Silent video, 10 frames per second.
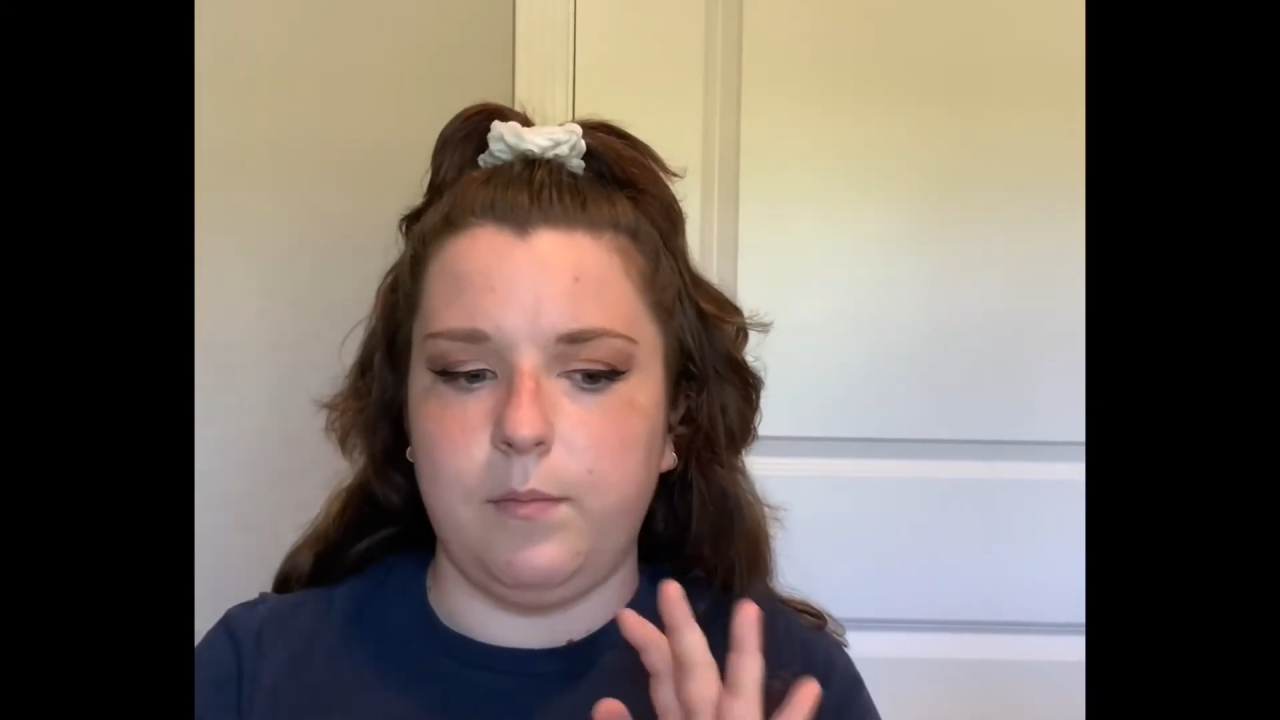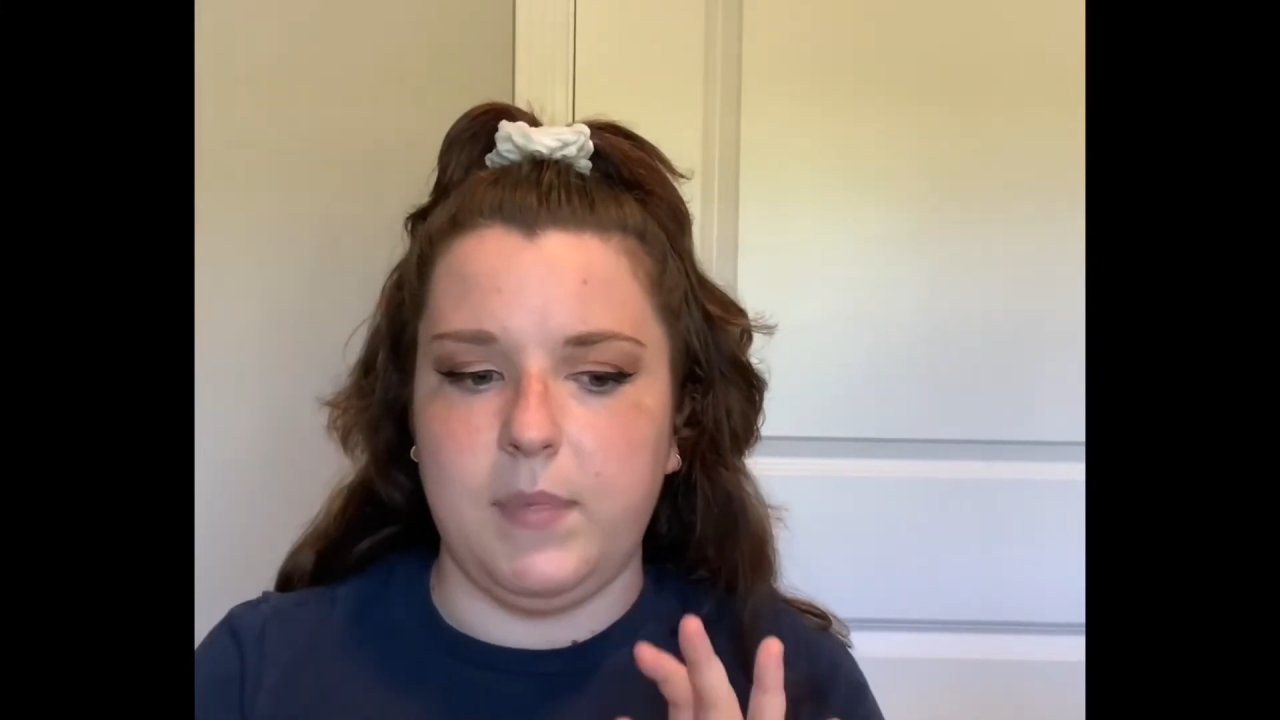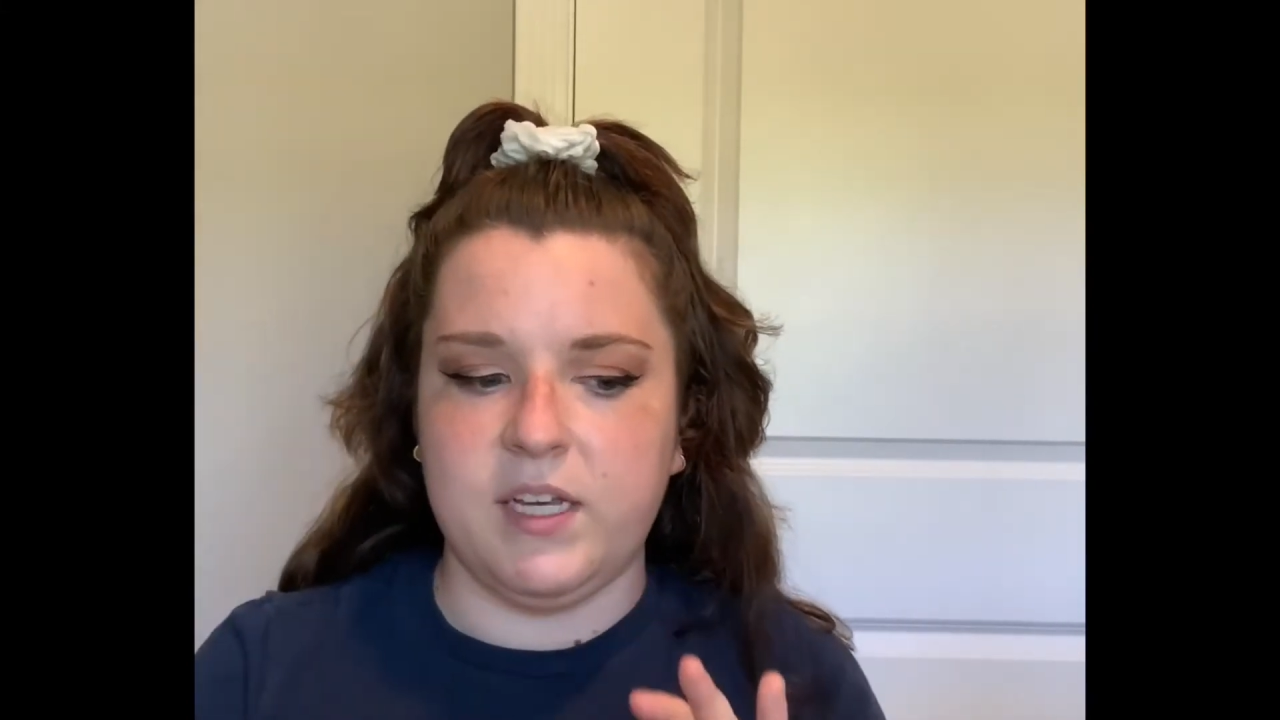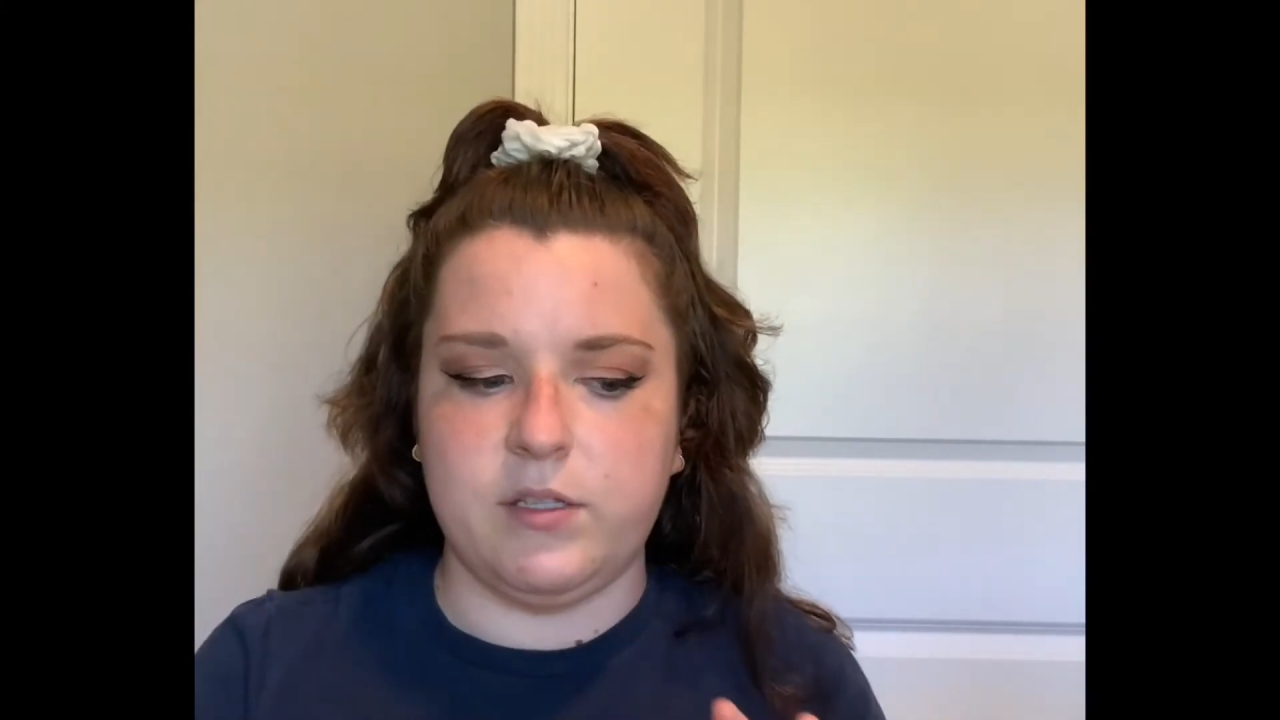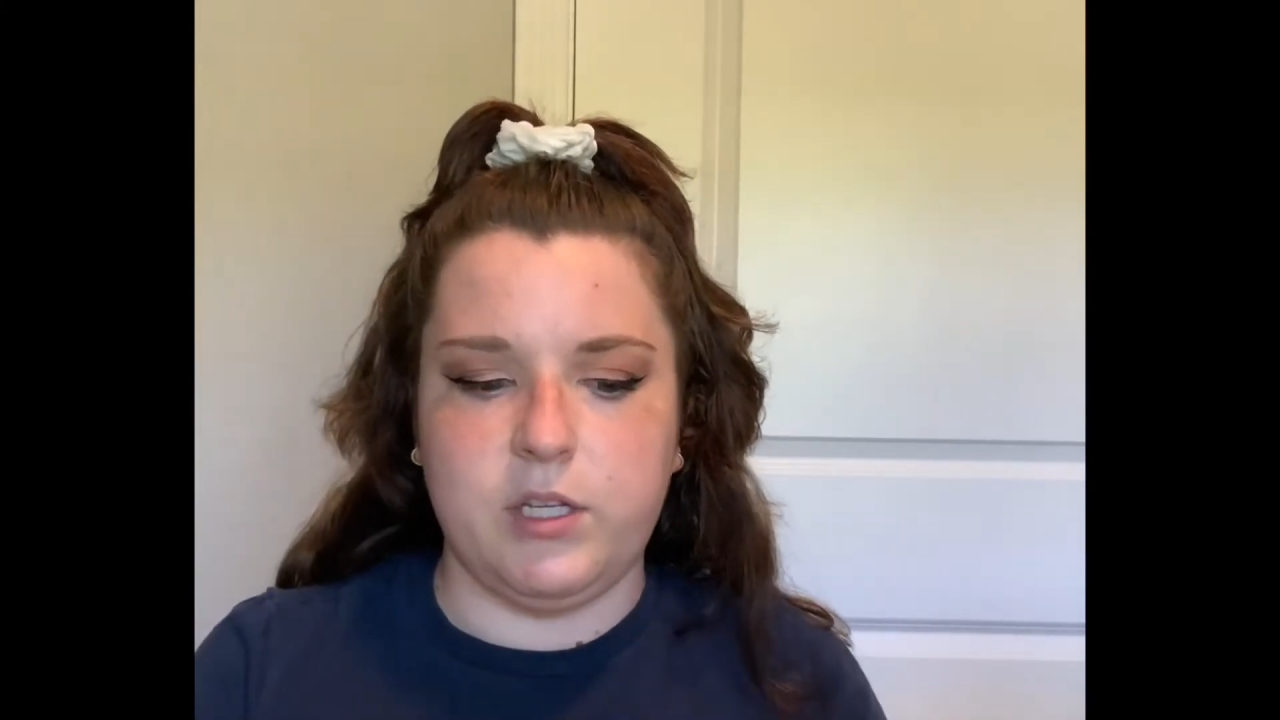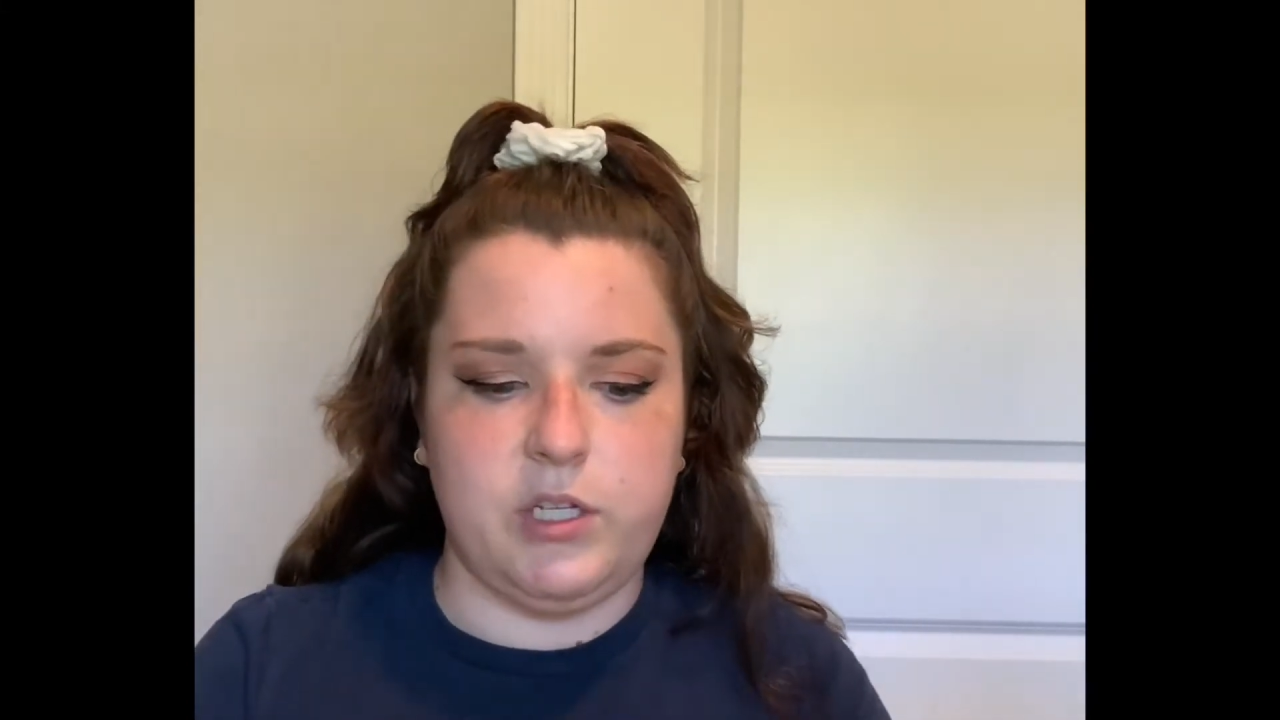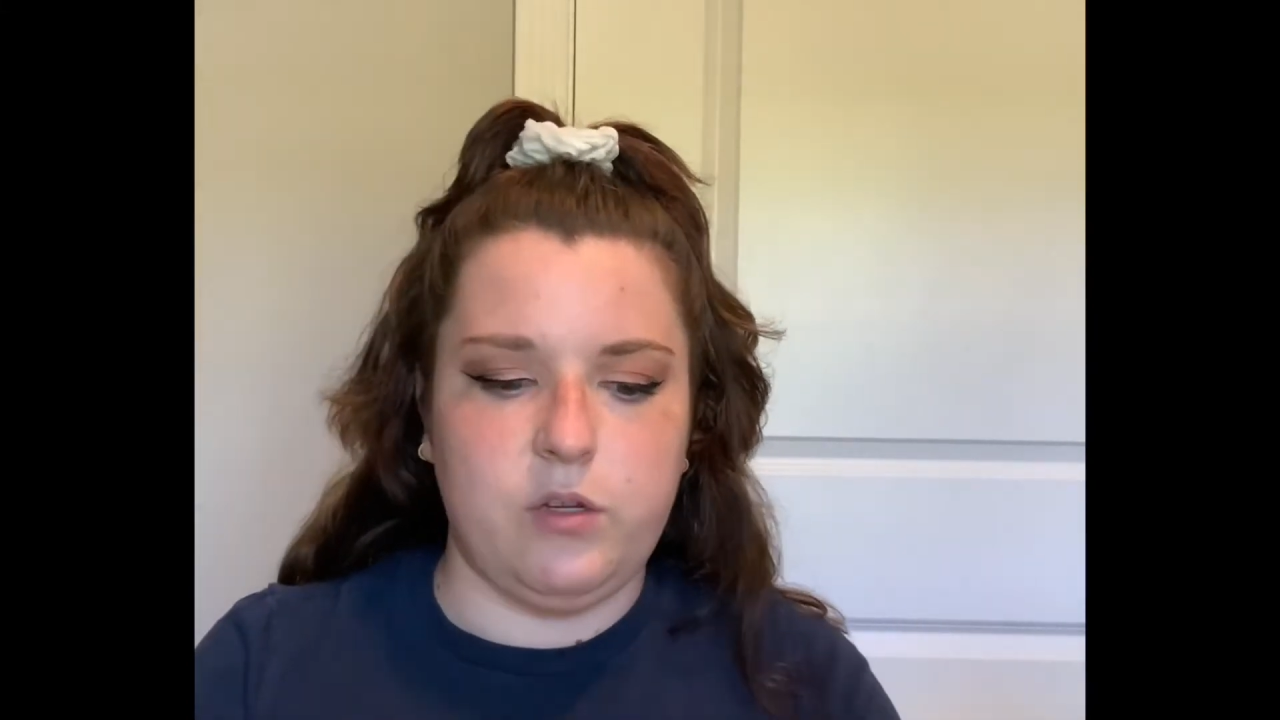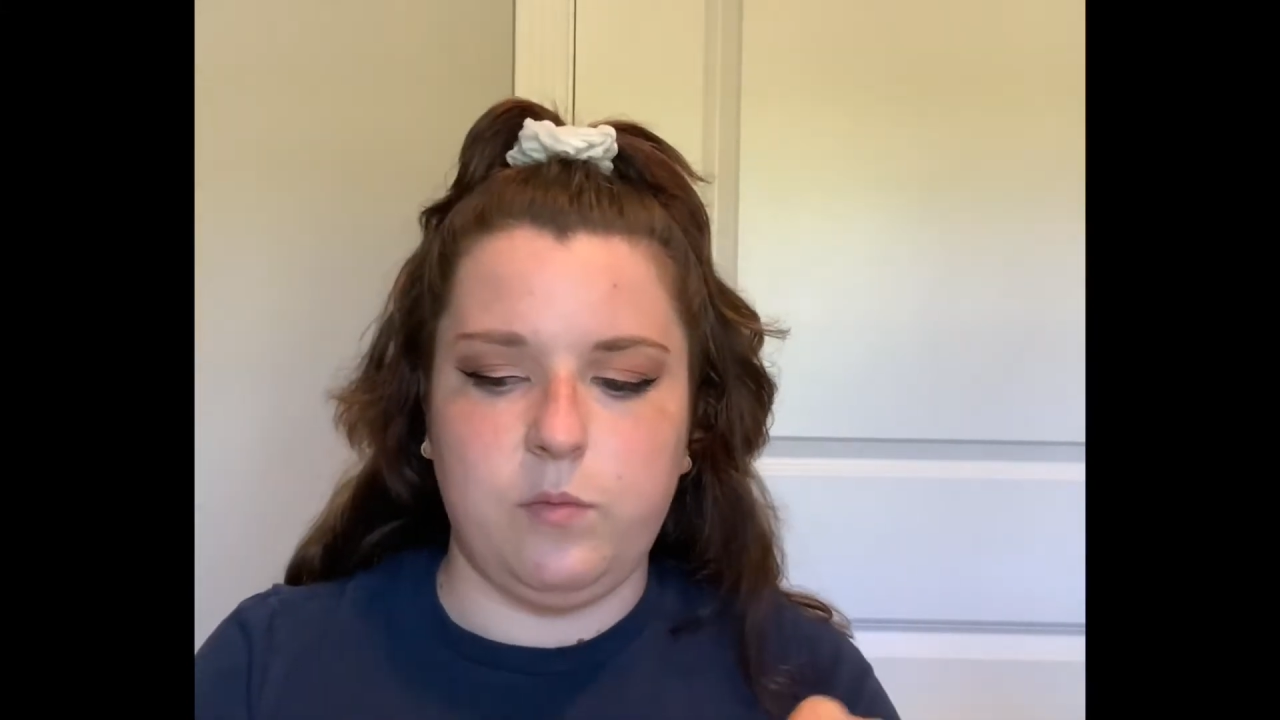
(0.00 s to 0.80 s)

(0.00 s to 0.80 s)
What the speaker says: mix the two